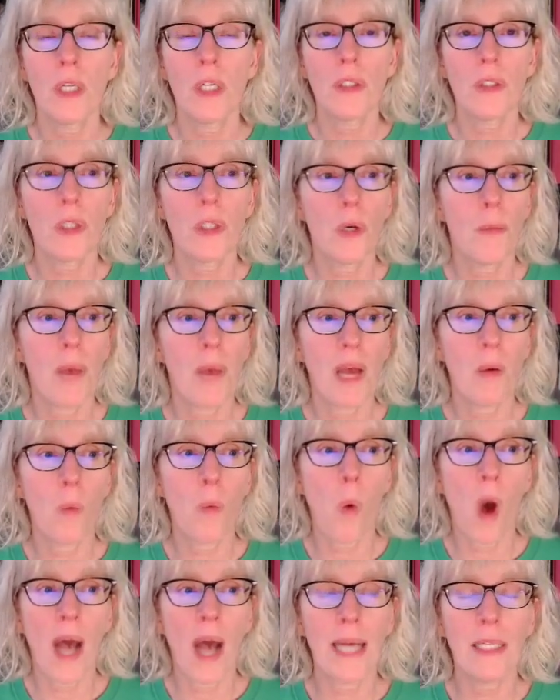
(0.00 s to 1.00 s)
So my
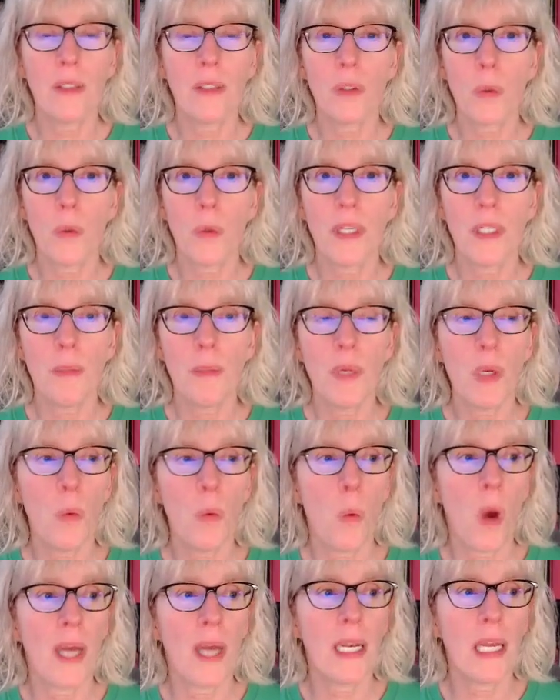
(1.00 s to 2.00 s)
Y is going to be
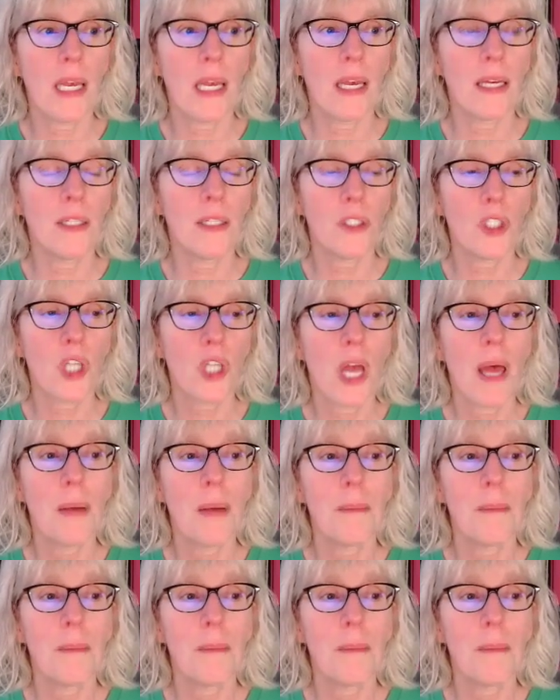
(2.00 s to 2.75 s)
1 inch,